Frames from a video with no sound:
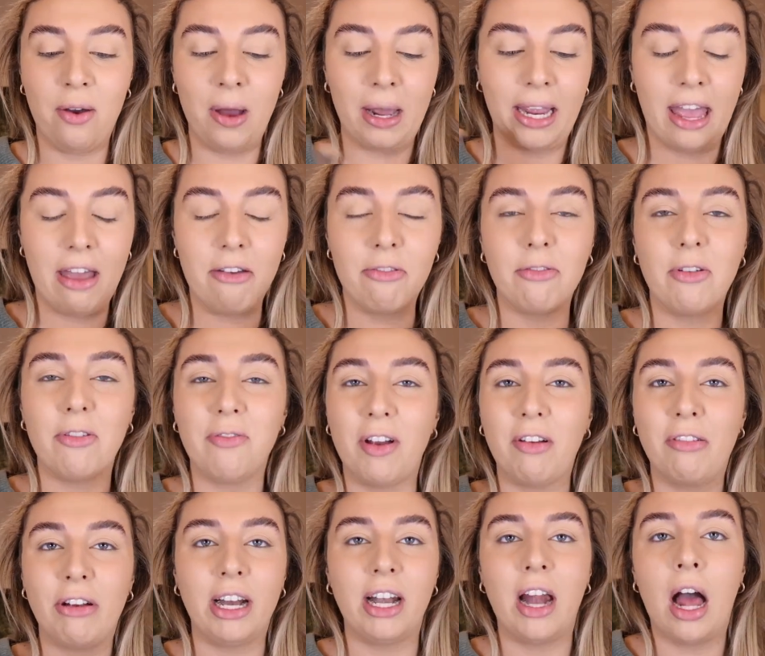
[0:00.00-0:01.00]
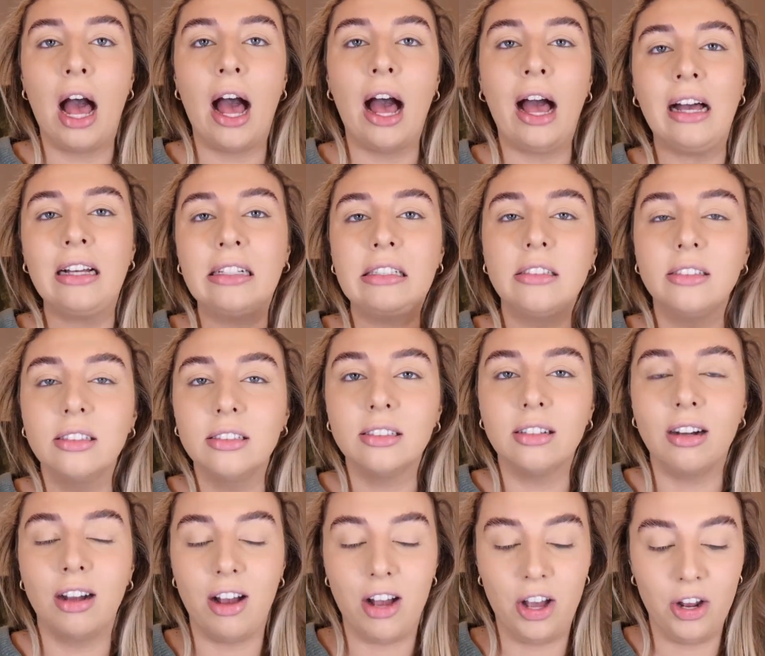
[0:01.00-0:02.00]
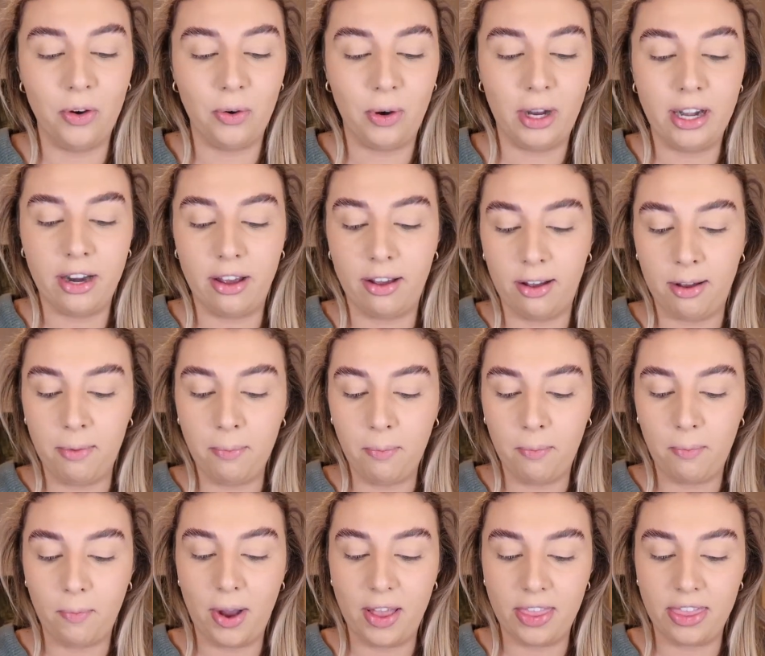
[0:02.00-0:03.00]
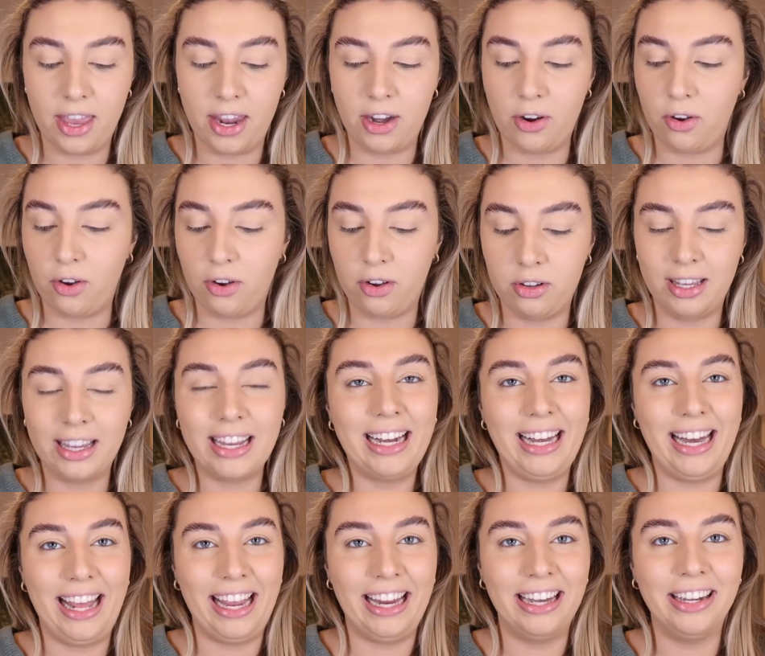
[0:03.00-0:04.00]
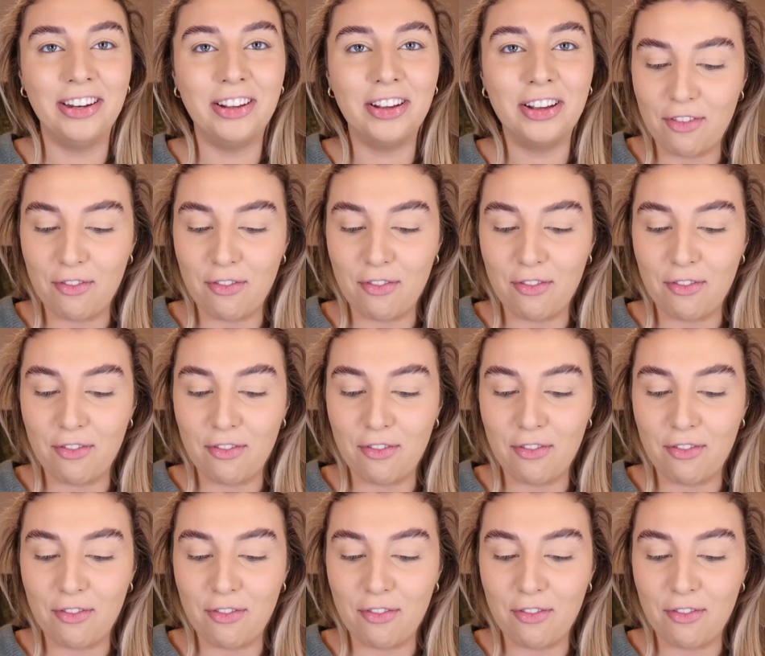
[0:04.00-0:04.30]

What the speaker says: I get very like, annoyed at them when they're not clean.